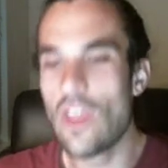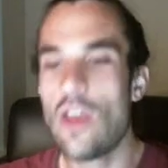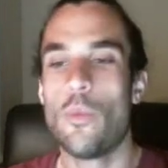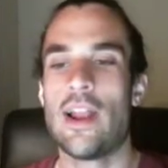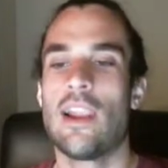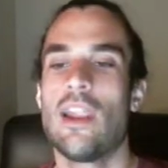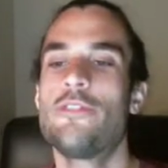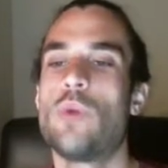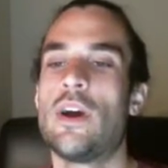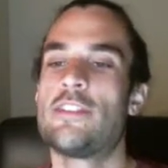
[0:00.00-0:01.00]
When our
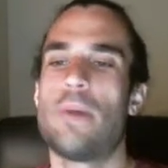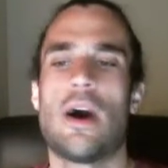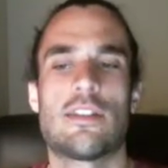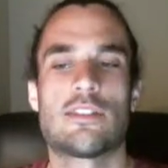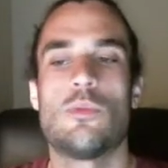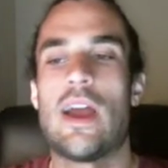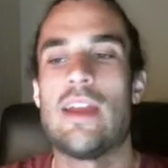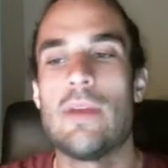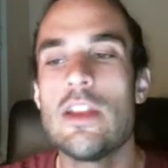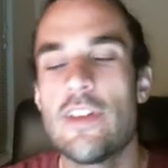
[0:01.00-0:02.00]
loved ones pass away,
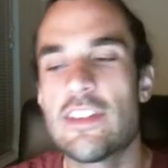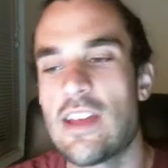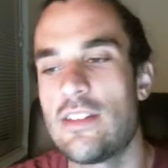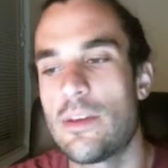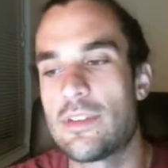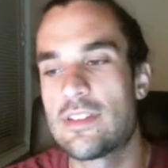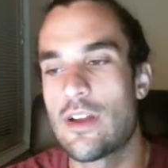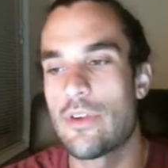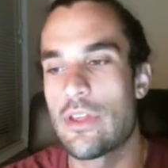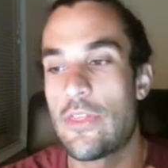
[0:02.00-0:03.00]
many of us end up
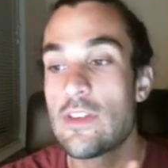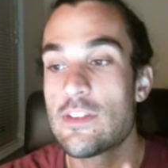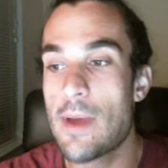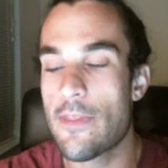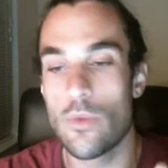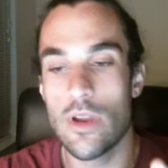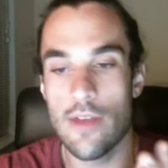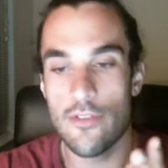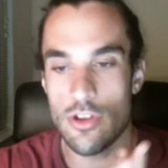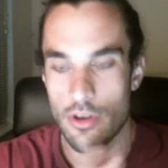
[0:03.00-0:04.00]
discovering things about them we
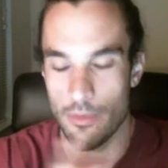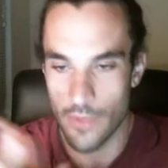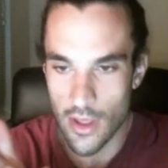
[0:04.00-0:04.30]
never knew.